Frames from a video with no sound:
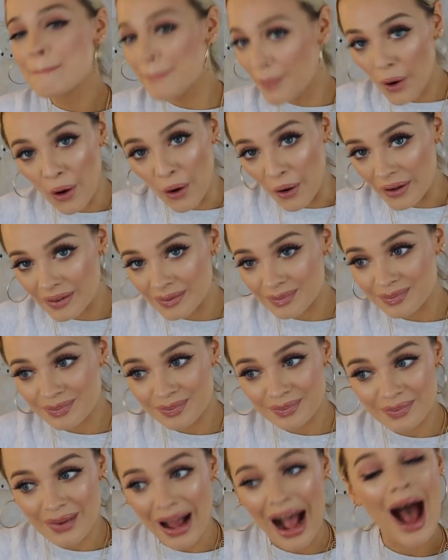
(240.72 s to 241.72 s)
but
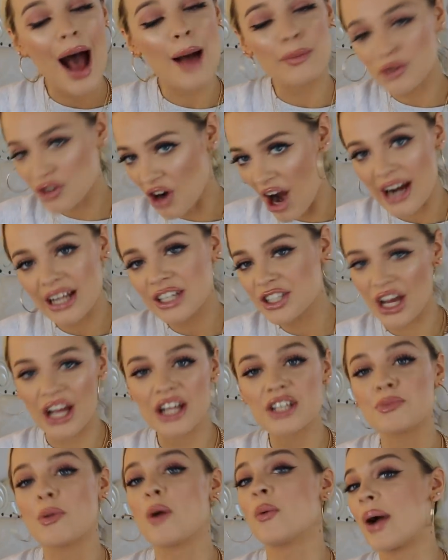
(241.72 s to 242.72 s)
I'm trying to
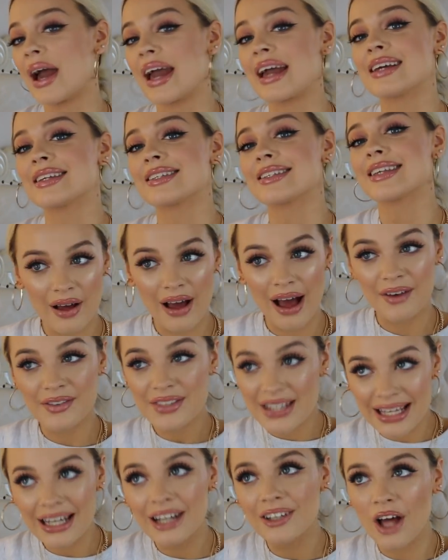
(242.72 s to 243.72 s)
change my ways. I've
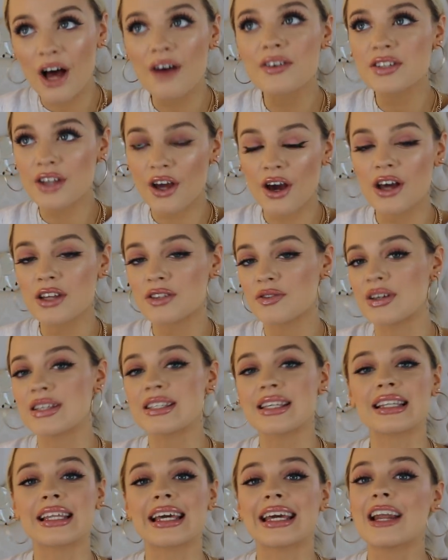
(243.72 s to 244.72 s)
seen a lot of skirts
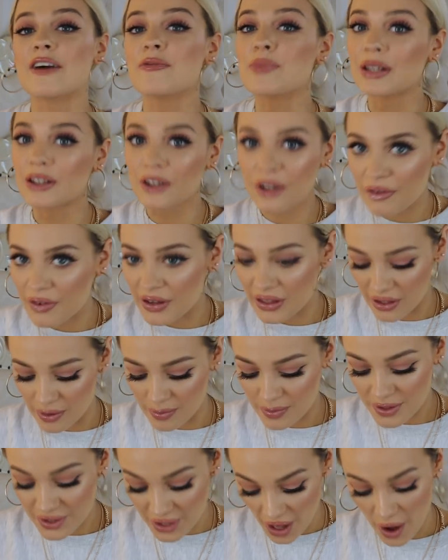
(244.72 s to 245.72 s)
recently and I've been loving
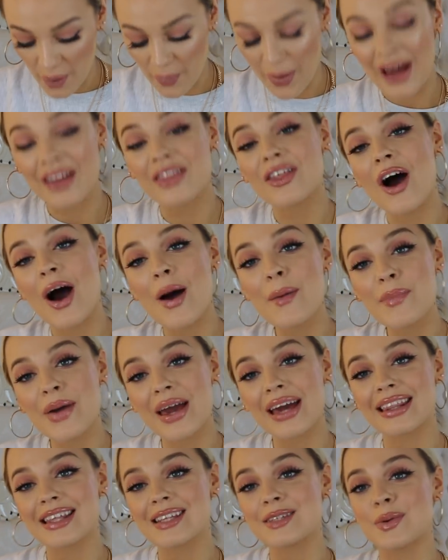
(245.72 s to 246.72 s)
them, so I thought I'd
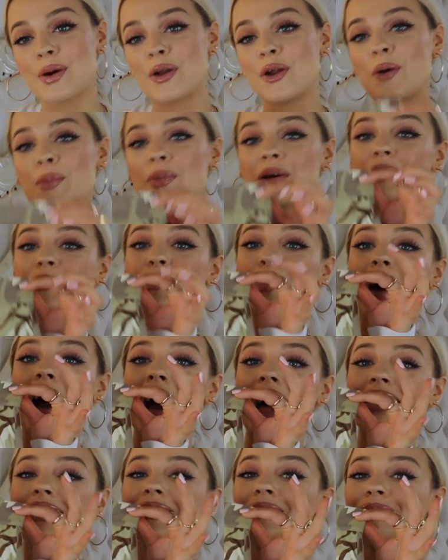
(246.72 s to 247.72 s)
pick this one up as
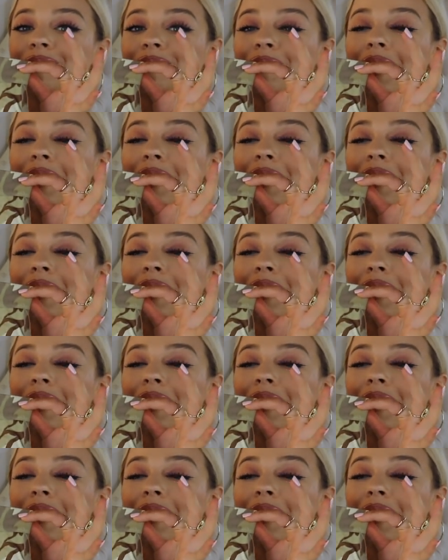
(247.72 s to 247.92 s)
well.